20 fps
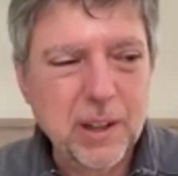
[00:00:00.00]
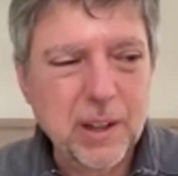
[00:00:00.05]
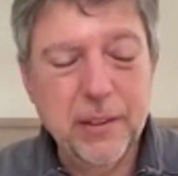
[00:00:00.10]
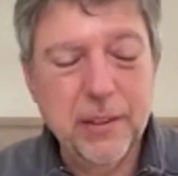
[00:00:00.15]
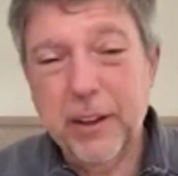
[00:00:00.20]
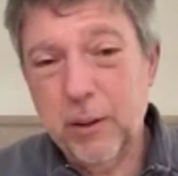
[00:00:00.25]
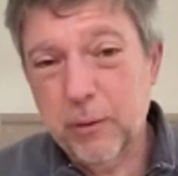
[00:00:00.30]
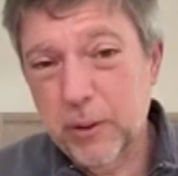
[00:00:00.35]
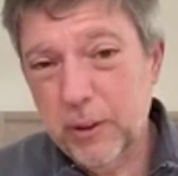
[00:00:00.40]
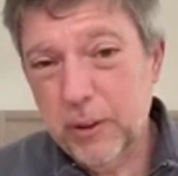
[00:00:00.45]

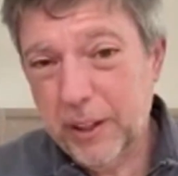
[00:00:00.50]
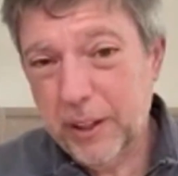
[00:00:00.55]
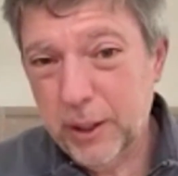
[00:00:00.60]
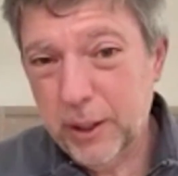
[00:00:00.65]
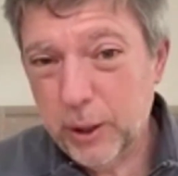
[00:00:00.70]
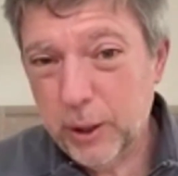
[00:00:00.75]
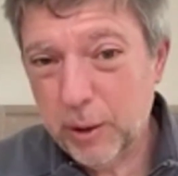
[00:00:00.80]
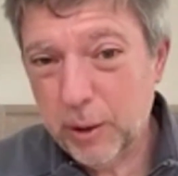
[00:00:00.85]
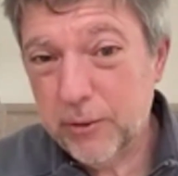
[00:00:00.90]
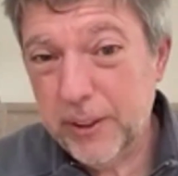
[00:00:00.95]
then
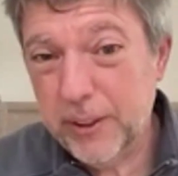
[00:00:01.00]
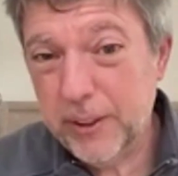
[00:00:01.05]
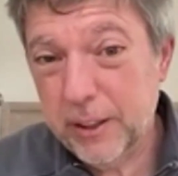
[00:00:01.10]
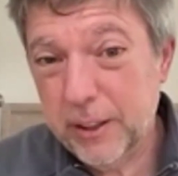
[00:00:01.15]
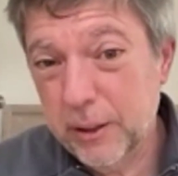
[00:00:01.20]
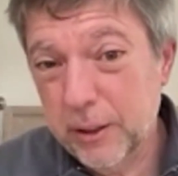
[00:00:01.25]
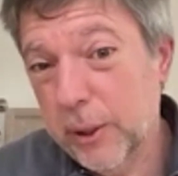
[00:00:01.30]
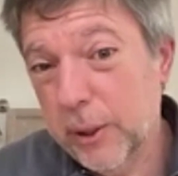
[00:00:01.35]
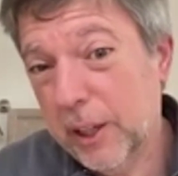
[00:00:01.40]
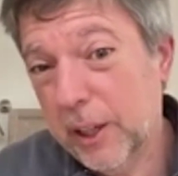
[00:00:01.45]
you can feed
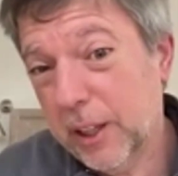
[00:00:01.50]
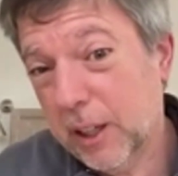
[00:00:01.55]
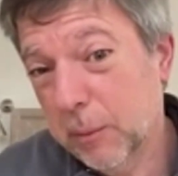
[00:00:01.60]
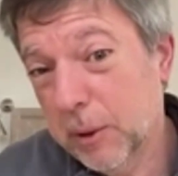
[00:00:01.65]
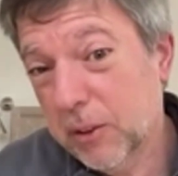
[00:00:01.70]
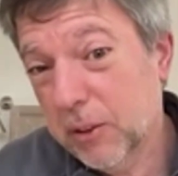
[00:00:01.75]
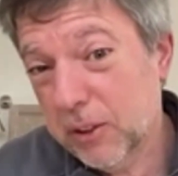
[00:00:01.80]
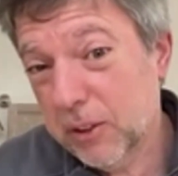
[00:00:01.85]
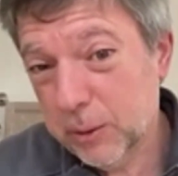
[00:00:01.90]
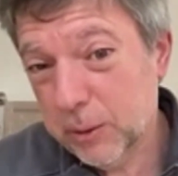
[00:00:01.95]
it new
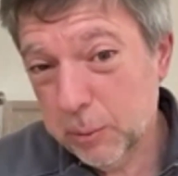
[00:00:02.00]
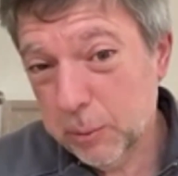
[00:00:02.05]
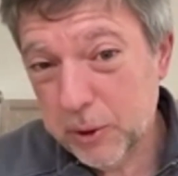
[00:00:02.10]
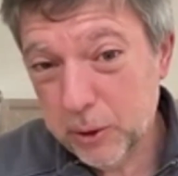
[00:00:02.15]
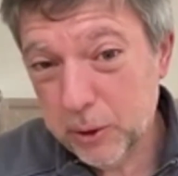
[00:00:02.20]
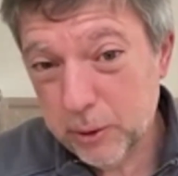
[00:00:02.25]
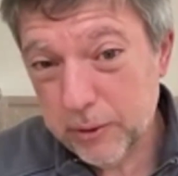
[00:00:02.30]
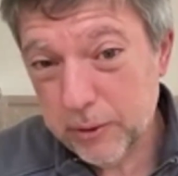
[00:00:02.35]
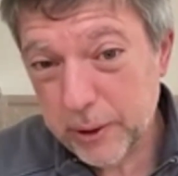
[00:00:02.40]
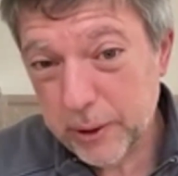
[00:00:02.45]
documents, and it will
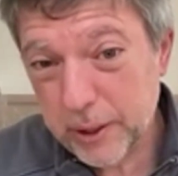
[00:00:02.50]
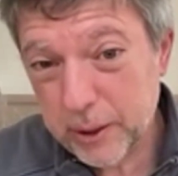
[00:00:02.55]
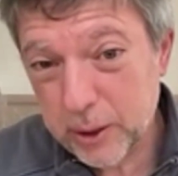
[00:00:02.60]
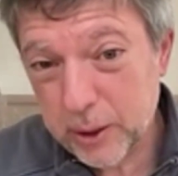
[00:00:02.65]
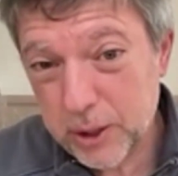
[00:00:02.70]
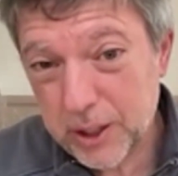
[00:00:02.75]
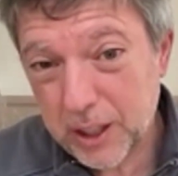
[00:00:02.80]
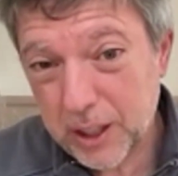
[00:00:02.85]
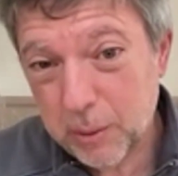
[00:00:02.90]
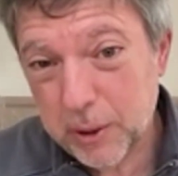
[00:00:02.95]
do a very good
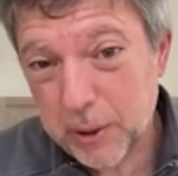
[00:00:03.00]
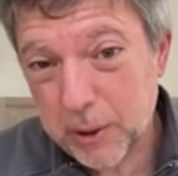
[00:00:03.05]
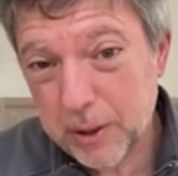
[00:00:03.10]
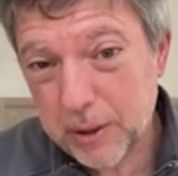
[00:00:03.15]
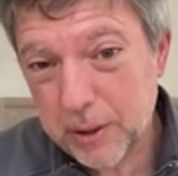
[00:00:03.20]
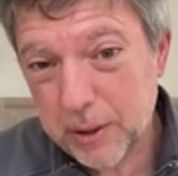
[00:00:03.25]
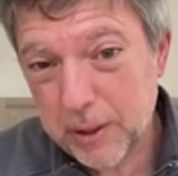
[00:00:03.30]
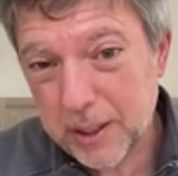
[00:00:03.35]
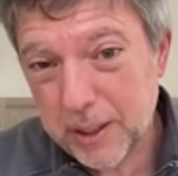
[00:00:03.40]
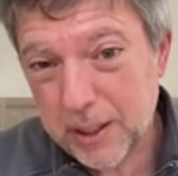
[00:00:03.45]
job
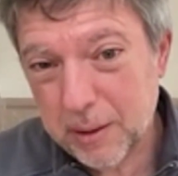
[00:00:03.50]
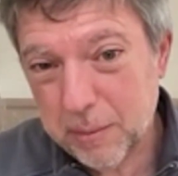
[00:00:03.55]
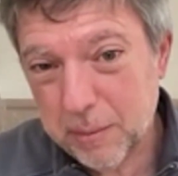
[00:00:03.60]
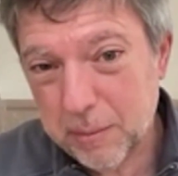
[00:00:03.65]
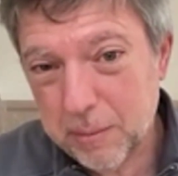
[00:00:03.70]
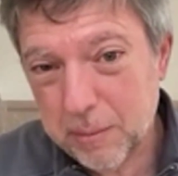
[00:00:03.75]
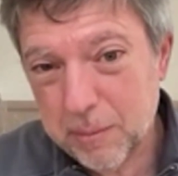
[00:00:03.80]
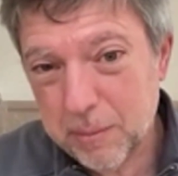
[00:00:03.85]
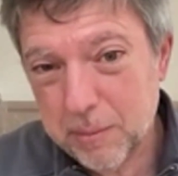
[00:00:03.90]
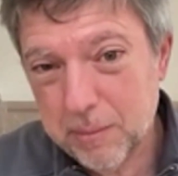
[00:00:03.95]
at
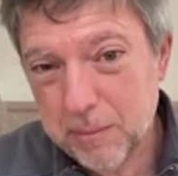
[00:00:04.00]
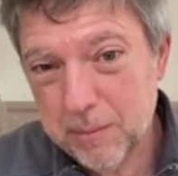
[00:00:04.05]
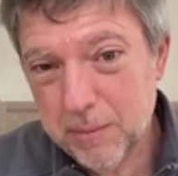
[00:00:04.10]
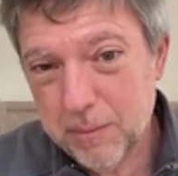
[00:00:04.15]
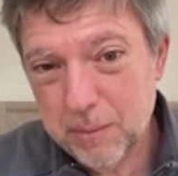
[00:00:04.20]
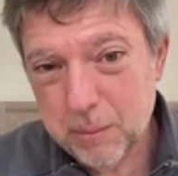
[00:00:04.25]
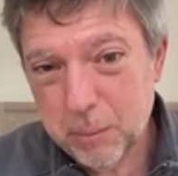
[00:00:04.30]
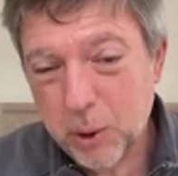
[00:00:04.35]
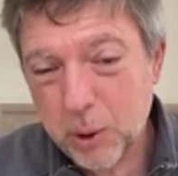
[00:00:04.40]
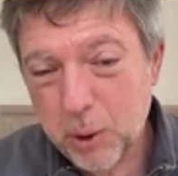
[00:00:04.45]

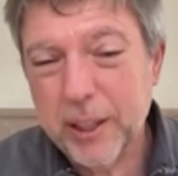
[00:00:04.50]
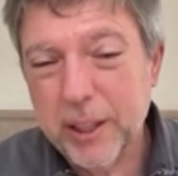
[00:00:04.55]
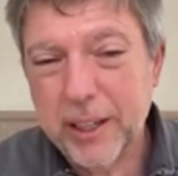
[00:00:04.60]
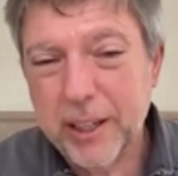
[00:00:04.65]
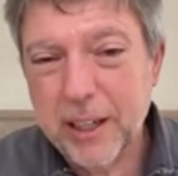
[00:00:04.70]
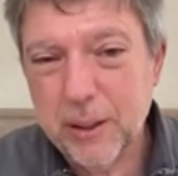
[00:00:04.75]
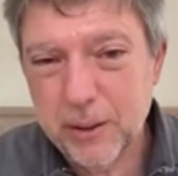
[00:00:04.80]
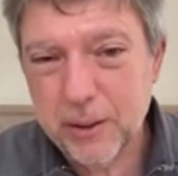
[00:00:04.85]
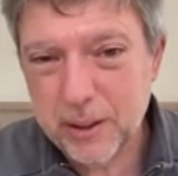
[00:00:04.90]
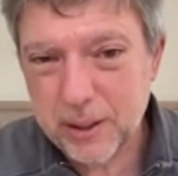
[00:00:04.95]
pulling
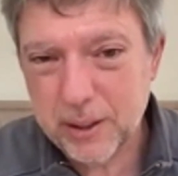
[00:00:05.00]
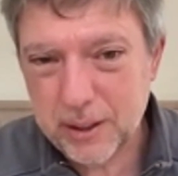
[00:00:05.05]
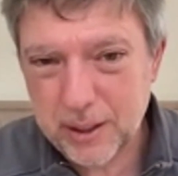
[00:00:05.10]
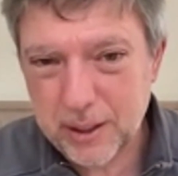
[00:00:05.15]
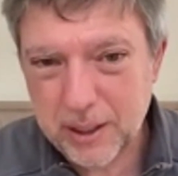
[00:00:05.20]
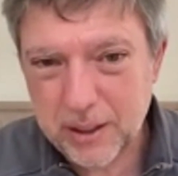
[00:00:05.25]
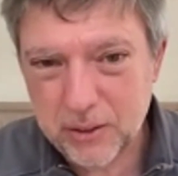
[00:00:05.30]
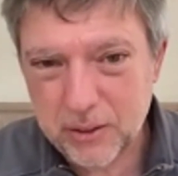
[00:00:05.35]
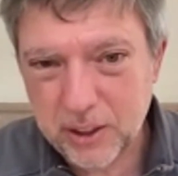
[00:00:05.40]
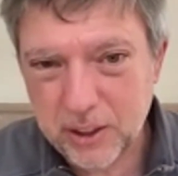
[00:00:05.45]
out the
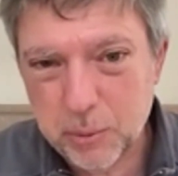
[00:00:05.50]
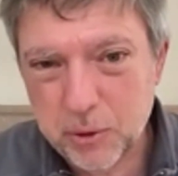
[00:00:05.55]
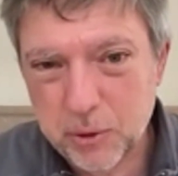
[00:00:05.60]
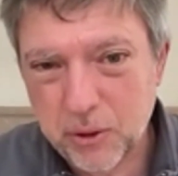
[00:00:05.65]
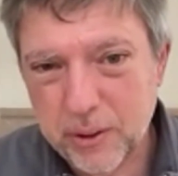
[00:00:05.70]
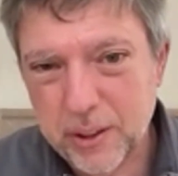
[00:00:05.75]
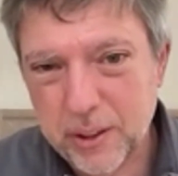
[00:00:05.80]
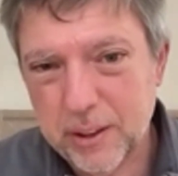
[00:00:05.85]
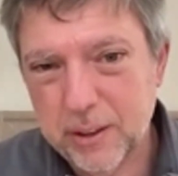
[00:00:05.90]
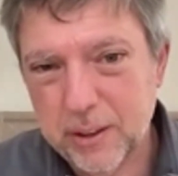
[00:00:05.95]
concepts
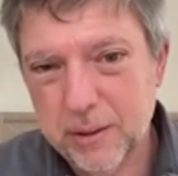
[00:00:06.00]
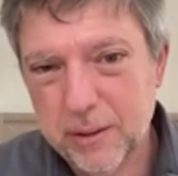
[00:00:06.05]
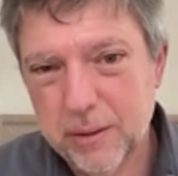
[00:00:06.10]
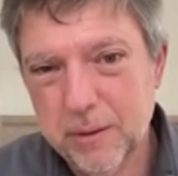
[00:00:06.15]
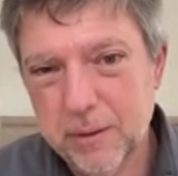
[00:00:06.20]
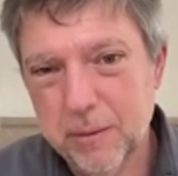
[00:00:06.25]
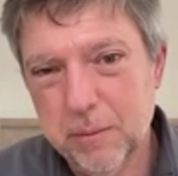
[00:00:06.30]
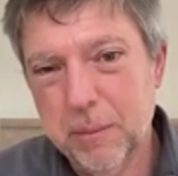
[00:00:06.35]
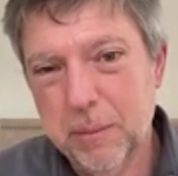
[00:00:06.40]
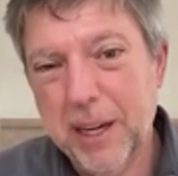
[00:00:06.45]
that
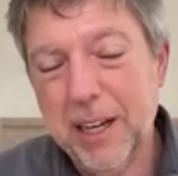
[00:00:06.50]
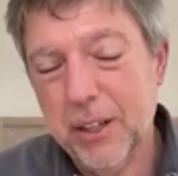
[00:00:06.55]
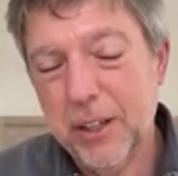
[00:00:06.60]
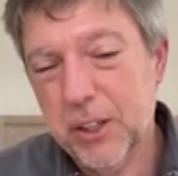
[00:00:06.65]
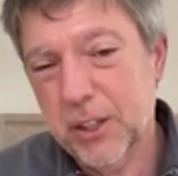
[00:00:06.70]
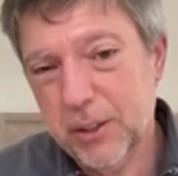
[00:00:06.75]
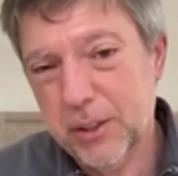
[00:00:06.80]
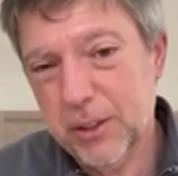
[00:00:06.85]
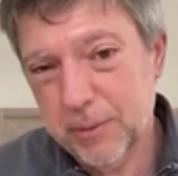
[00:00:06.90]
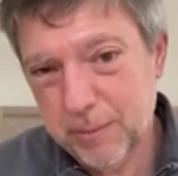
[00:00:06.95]

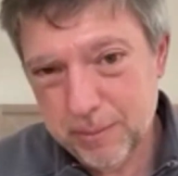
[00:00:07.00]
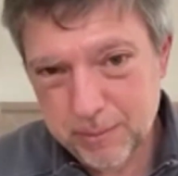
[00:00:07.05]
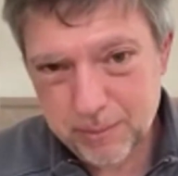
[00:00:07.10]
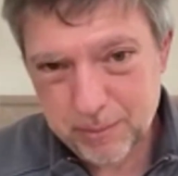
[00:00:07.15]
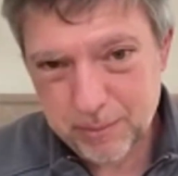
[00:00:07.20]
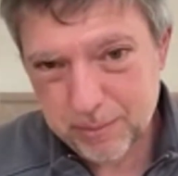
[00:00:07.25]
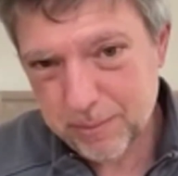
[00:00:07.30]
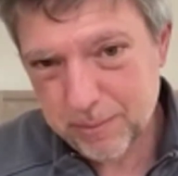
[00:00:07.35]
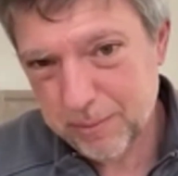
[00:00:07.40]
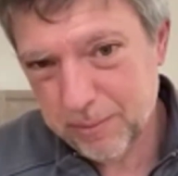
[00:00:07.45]
match
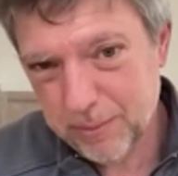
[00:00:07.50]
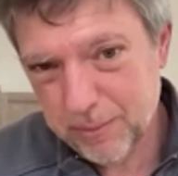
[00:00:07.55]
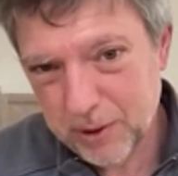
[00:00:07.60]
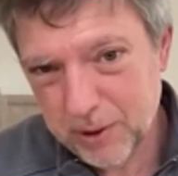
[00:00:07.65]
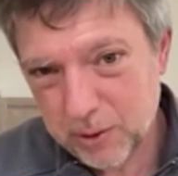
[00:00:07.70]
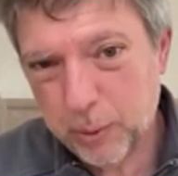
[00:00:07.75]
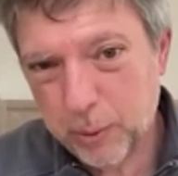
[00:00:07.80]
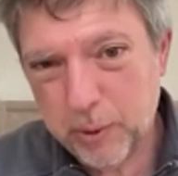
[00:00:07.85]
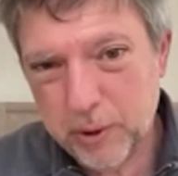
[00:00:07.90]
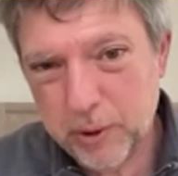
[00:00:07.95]

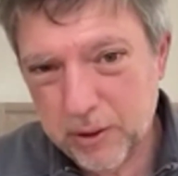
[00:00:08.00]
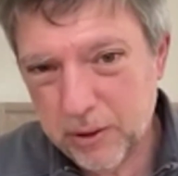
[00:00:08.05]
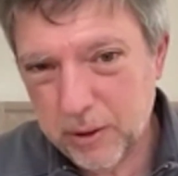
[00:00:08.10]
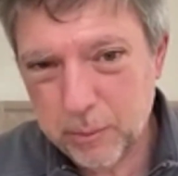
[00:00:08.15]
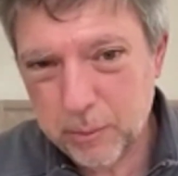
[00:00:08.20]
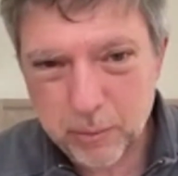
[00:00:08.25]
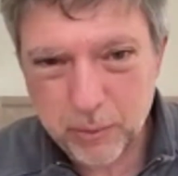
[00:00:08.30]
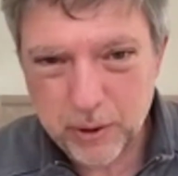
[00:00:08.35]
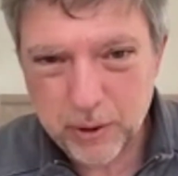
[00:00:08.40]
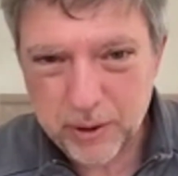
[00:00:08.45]

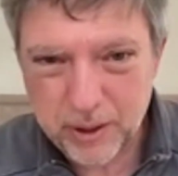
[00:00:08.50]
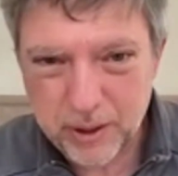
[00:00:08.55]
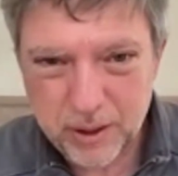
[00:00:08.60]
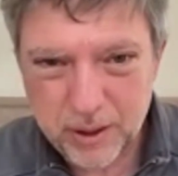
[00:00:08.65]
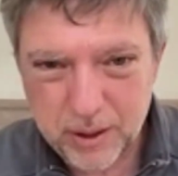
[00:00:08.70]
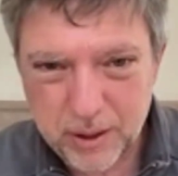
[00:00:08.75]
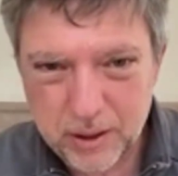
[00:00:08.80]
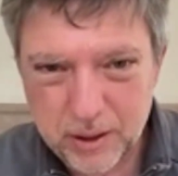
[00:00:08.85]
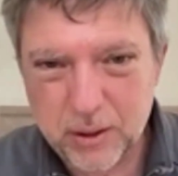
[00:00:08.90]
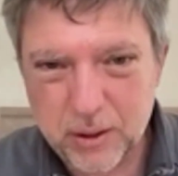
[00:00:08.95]

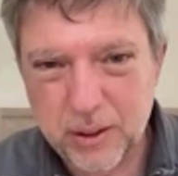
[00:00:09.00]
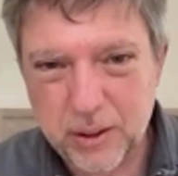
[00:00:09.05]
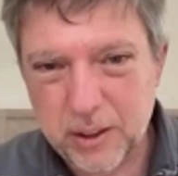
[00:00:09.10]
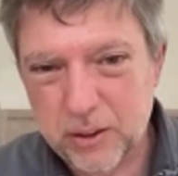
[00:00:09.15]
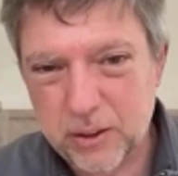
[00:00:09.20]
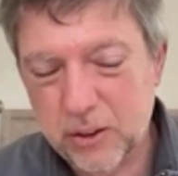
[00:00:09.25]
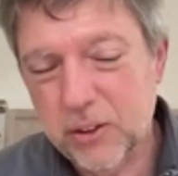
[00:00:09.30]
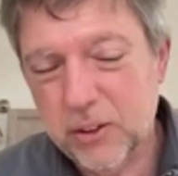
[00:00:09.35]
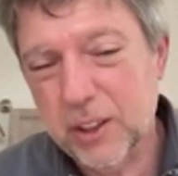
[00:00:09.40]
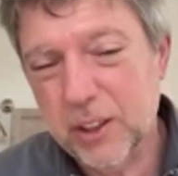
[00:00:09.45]
the
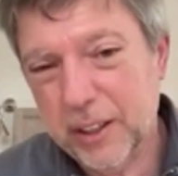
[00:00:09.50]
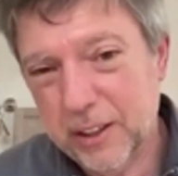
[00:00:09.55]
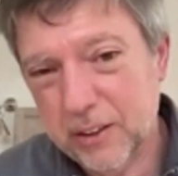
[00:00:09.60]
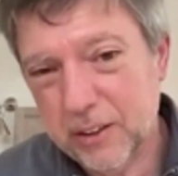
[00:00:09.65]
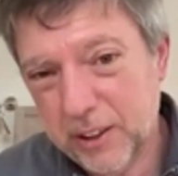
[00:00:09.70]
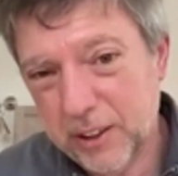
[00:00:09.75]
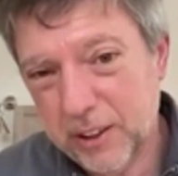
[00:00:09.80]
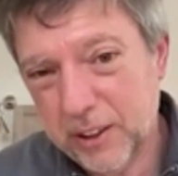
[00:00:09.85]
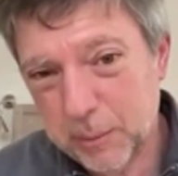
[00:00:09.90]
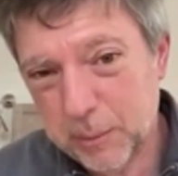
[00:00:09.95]
existing
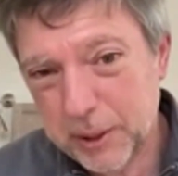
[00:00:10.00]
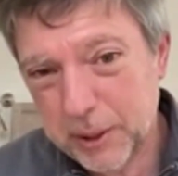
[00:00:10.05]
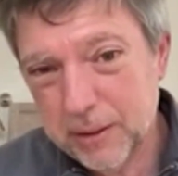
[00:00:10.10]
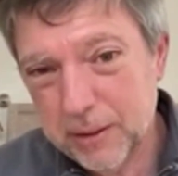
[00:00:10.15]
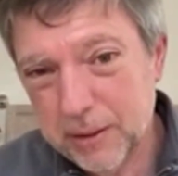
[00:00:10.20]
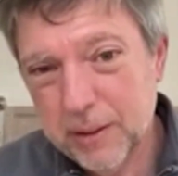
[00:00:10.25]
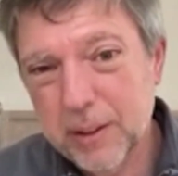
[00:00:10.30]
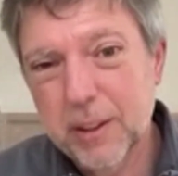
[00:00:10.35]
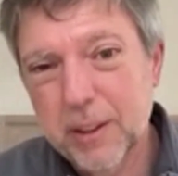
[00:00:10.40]
taxonomy.